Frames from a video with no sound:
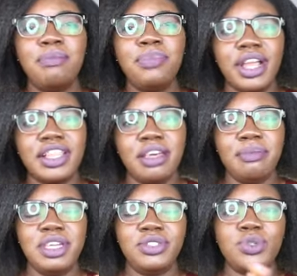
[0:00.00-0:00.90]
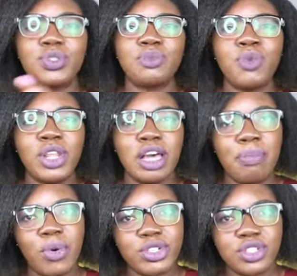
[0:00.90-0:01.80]
break them into smaller
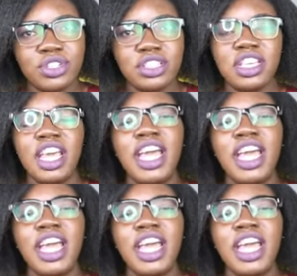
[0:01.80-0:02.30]
portions.